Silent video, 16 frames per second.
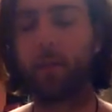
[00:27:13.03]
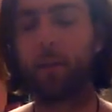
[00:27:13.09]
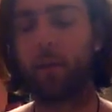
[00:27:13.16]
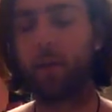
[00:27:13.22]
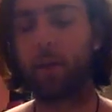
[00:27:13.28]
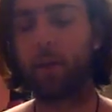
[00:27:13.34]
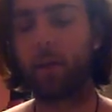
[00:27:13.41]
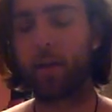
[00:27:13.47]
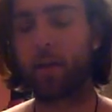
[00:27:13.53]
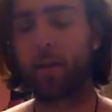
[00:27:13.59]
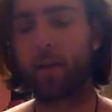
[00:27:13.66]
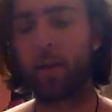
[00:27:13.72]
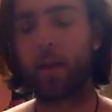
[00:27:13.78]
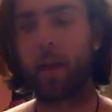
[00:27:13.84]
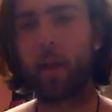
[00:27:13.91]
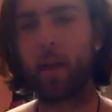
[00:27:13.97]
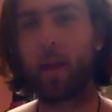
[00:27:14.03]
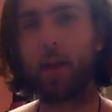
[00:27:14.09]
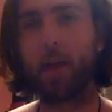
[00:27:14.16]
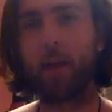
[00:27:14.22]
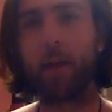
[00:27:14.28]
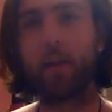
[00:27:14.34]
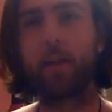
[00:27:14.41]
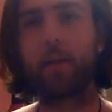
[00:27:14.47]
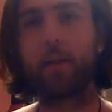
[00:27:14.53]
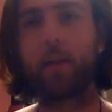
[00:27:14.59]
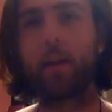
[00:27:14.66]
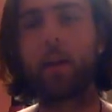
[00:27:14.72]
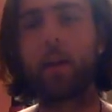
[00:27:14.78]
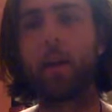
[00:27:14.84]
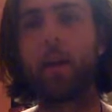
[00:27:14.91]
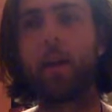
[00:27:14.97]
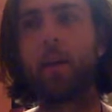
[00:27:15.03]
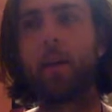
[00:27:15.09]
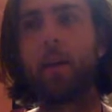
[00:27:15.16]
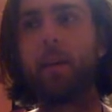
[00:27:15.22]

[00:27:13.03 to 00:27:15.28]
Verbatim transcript: You're getting, and uh,